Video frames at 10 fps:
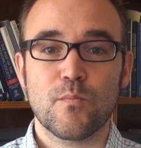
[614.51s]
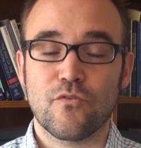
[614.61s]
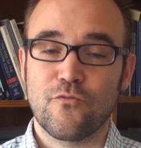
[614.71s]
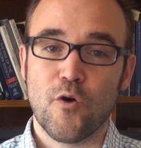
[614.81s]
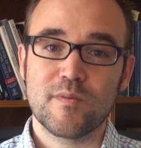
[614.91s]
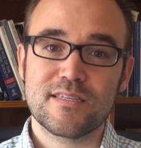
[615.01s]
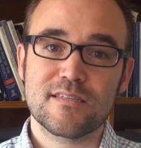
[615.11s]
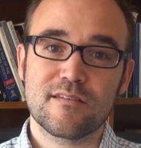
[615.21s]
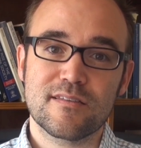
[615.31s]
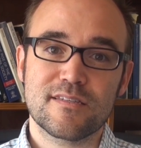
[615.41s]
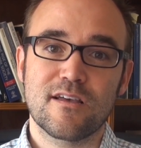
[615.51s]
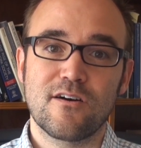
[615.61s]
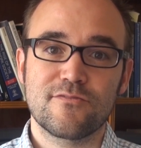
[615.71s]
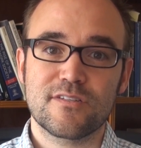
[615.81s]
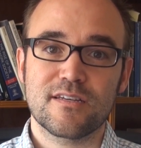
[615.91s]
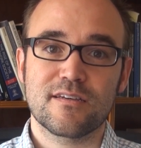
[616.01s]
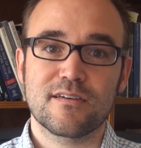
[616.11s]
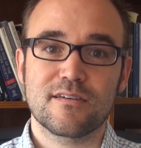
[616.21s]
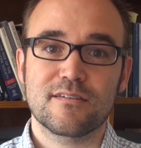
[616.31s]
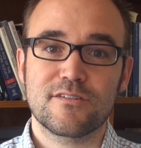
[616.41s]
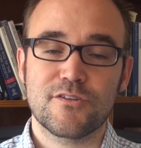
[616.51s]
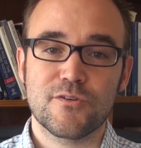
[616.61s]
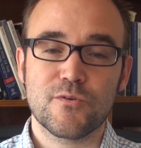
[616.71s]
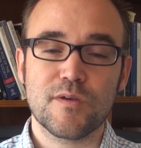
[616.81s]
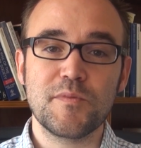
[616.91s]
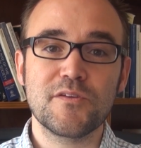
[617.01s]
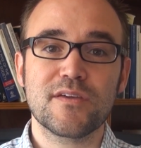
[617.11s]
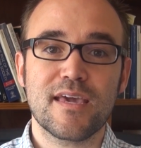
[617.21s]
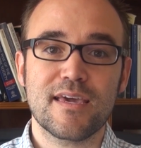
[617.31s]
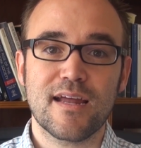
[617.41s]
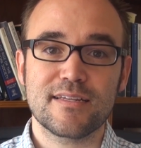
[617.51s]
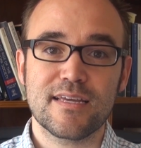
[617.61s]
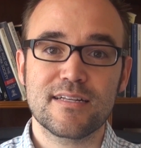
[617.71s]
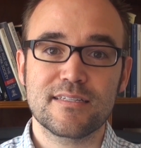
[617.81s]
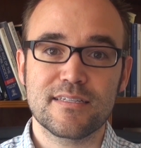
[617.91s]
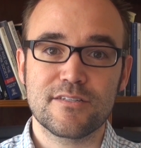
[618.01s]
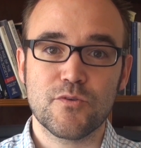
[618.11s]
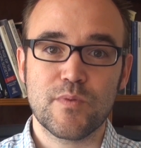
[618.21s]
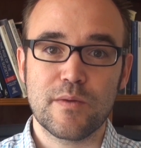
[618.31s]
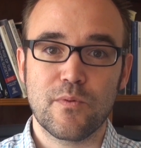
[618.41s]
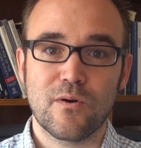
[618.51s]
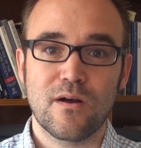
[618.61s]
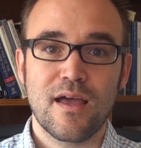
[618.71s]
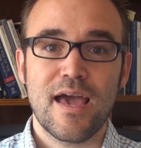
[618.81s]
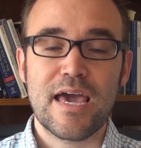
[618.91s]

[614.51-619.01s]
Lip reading: performances of the self, to communicate identity to people,